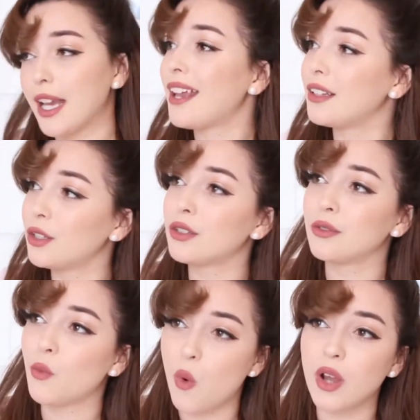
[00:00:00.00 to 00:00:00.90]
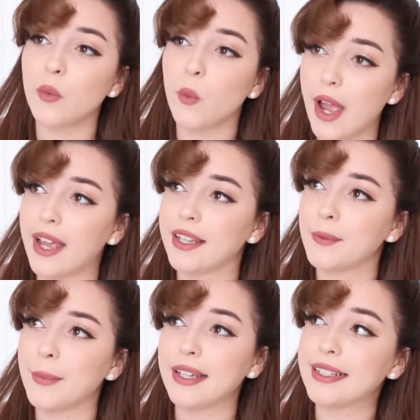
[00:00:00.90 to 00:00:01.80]
gotta look one way,
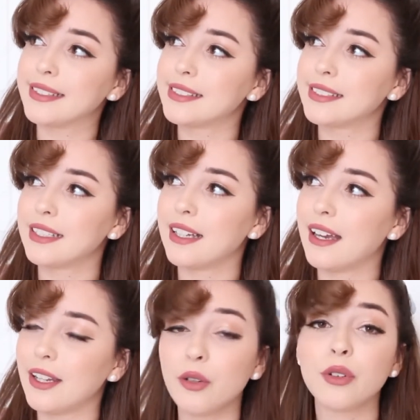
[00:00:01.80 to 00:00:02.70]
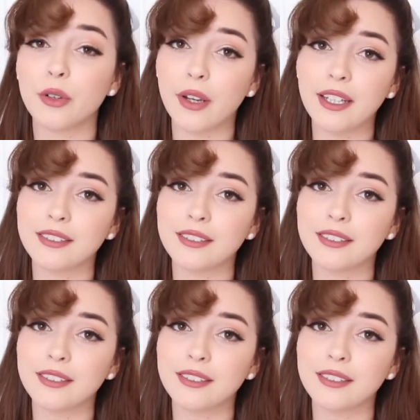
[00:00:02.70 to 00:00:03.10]
because I don't agree.